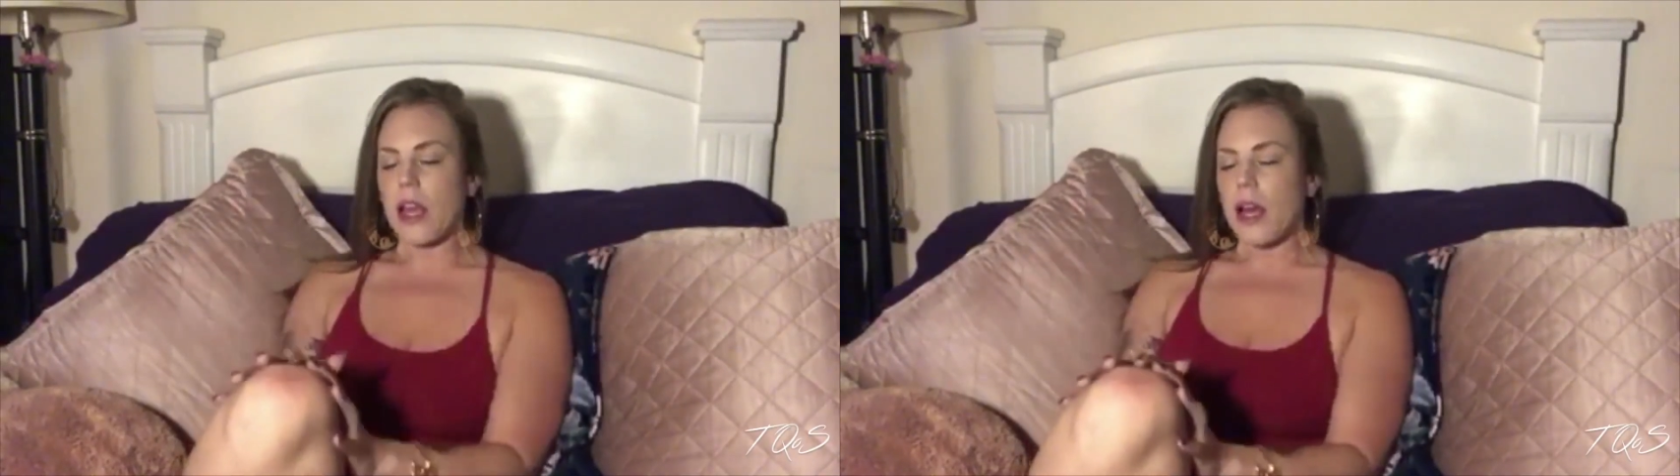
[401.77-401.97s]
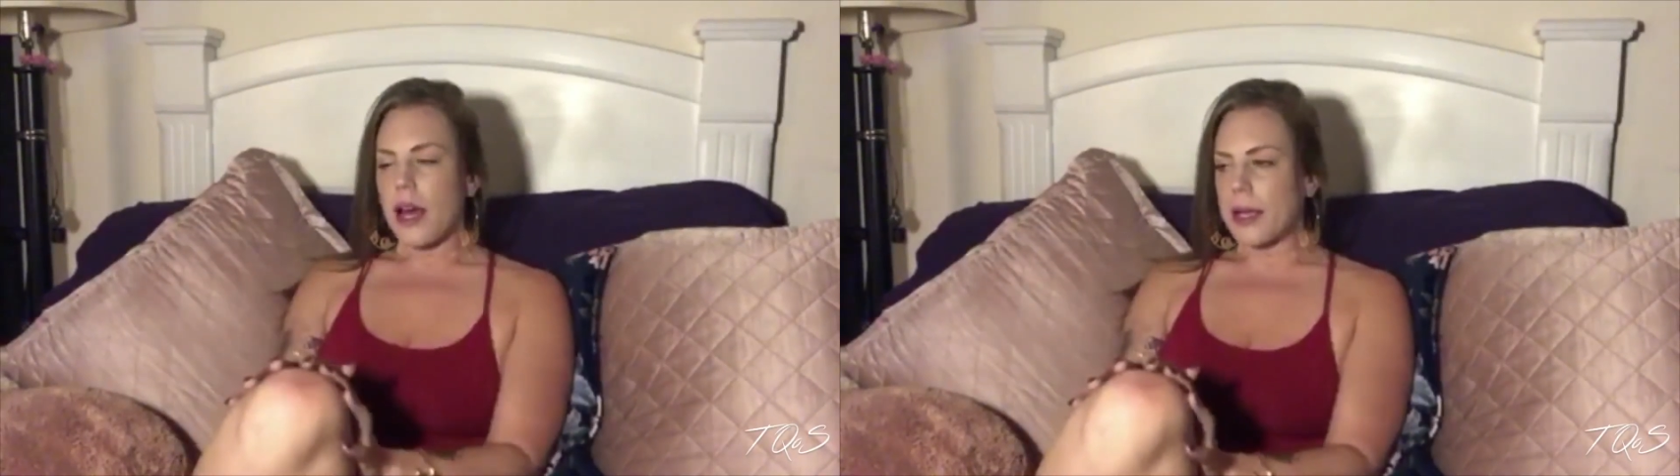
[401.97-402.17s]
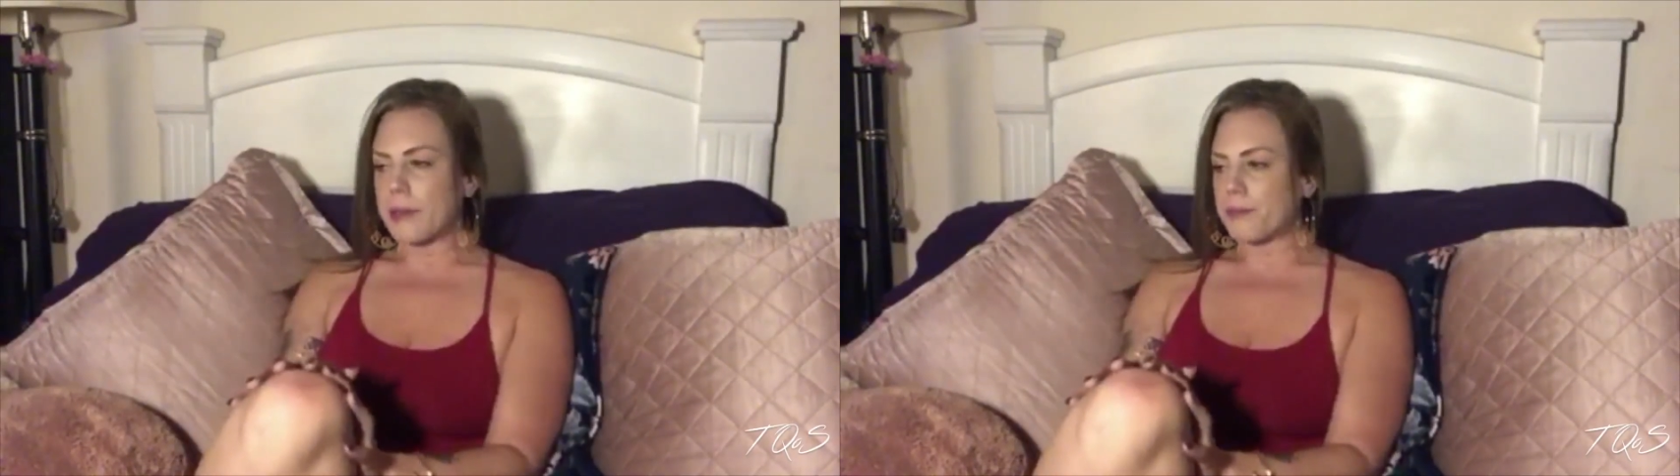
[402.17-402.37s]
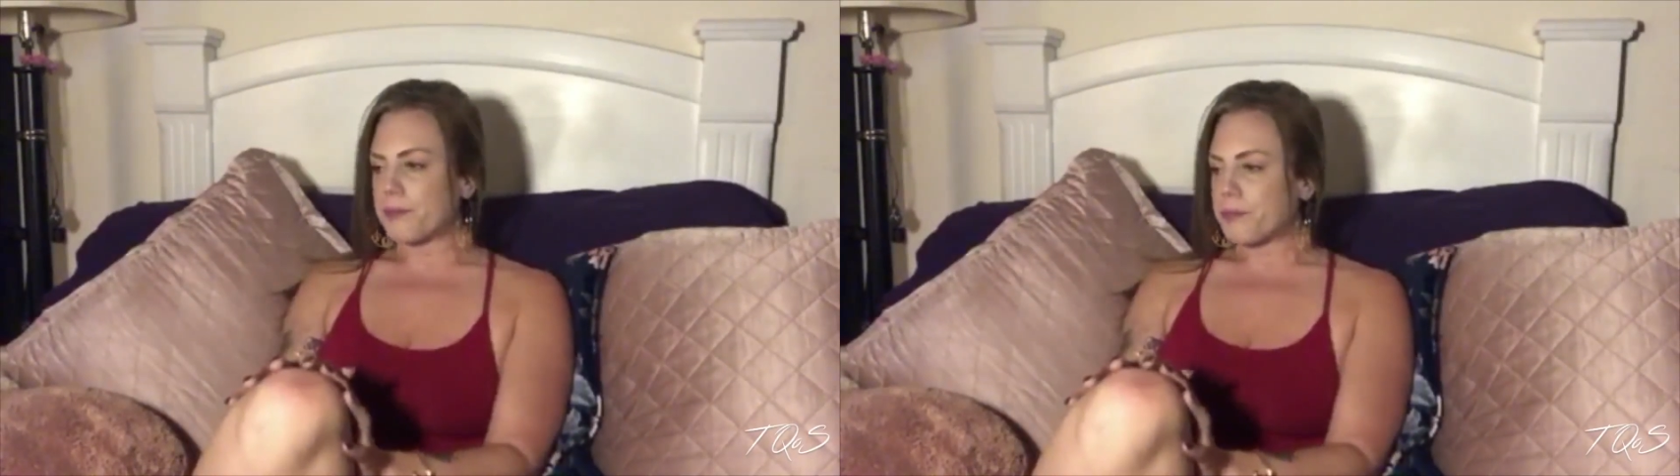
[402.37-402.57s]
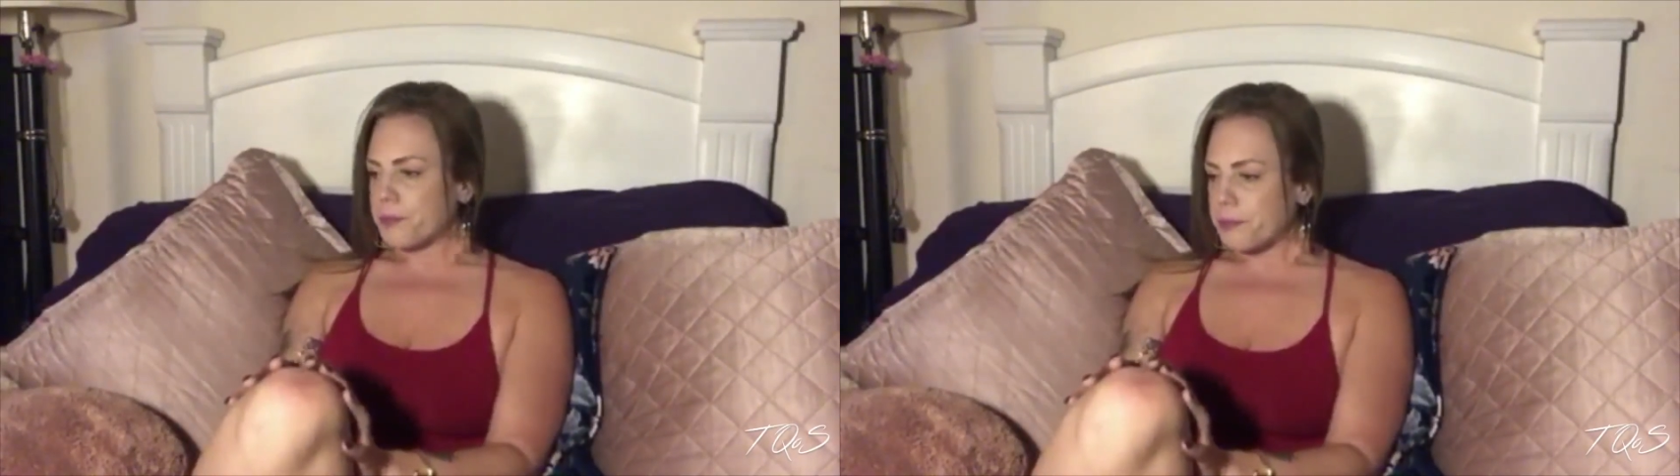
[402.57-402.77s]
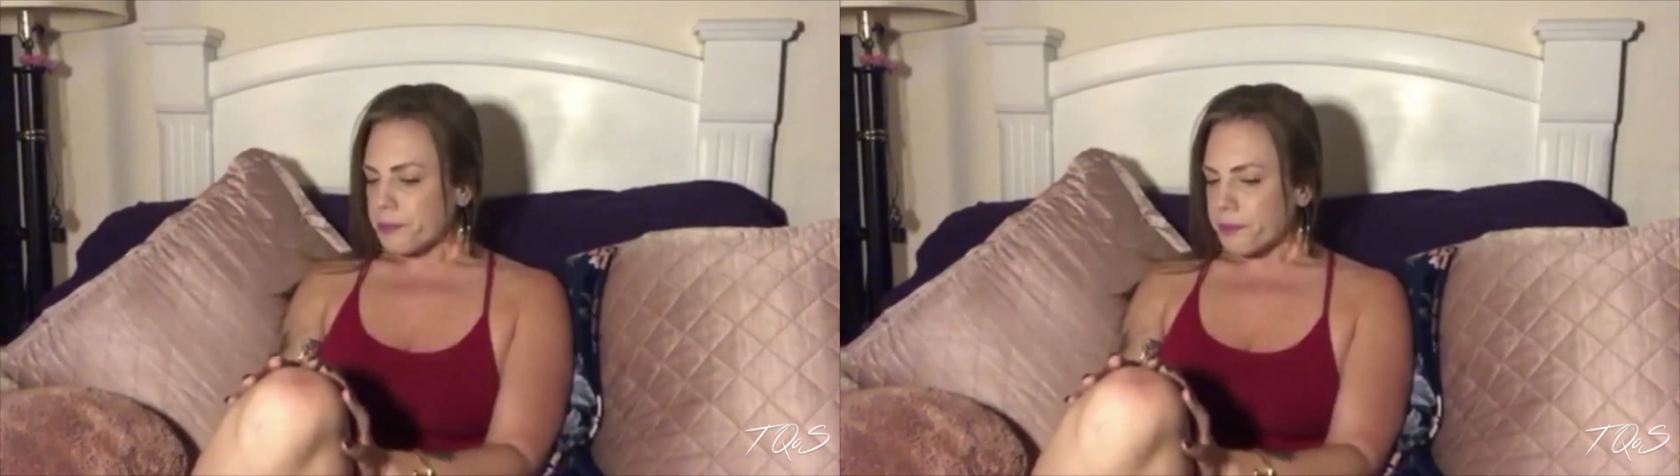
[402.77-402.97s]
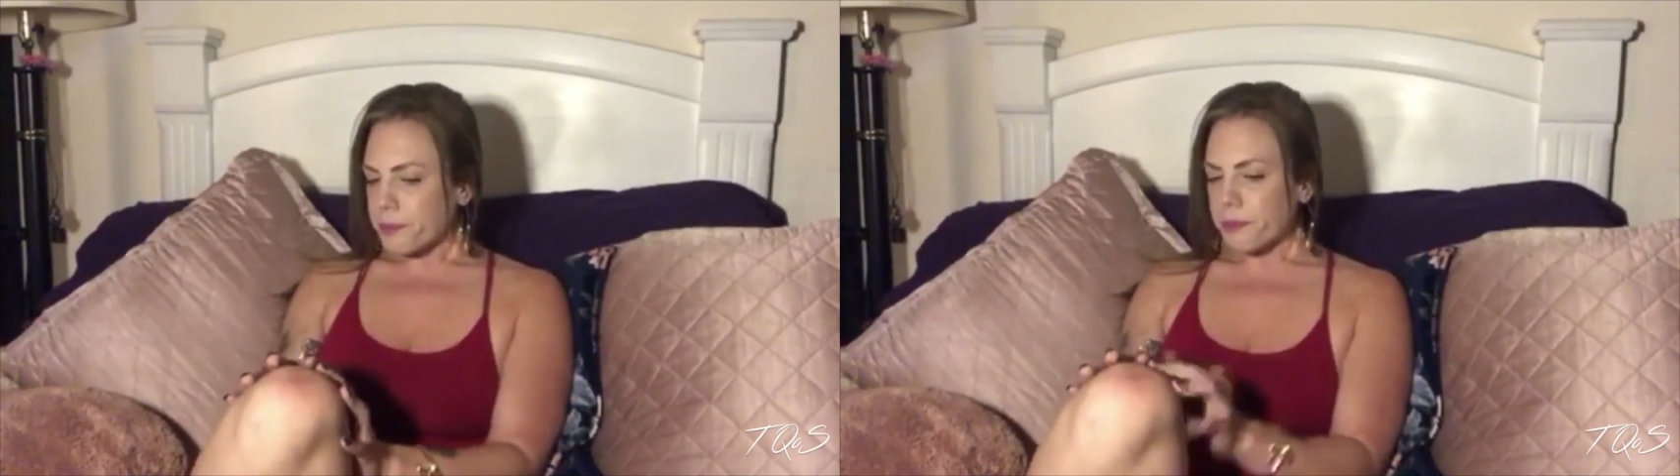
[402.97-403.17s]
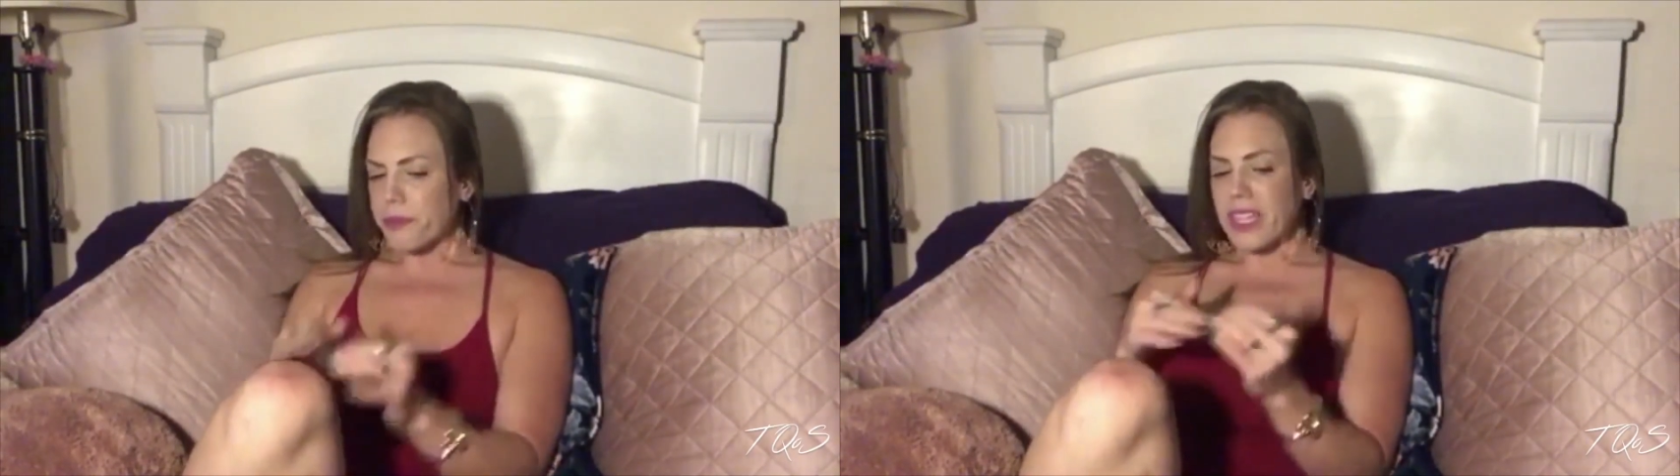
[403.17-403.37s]

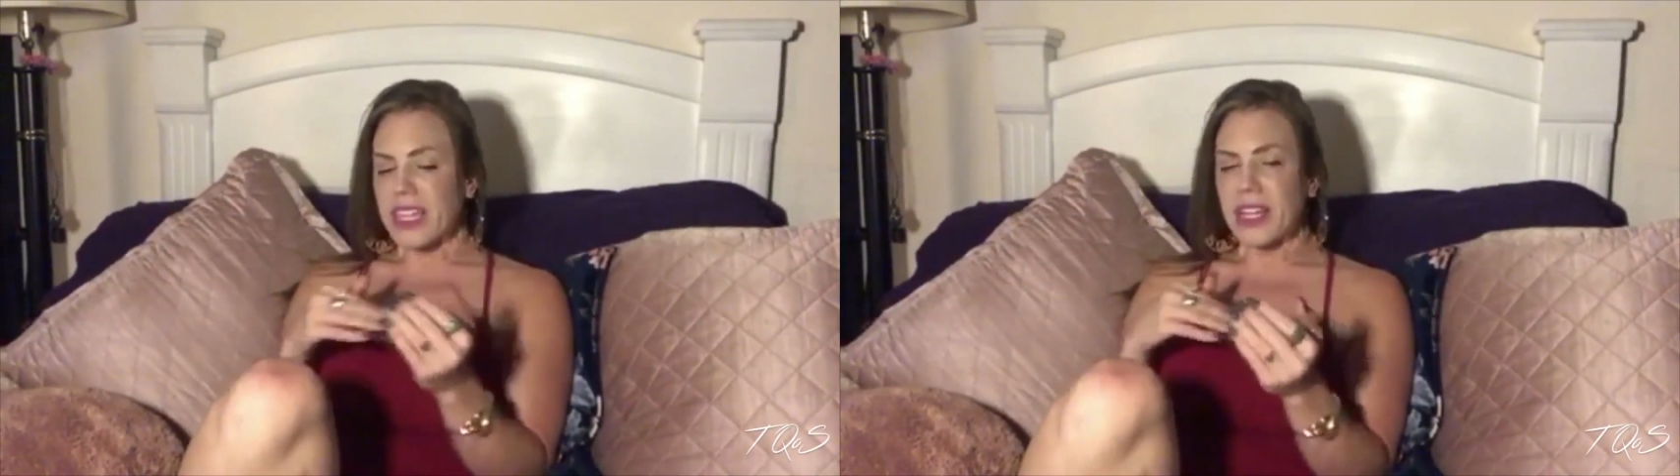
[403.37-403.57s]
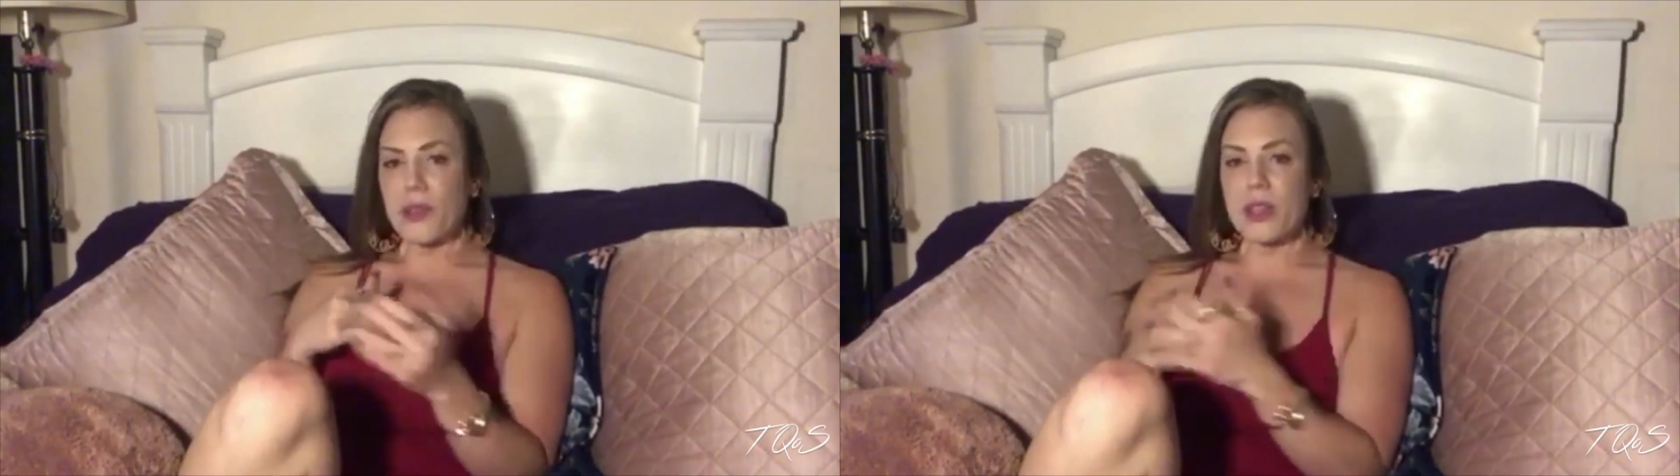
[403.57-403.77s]
Another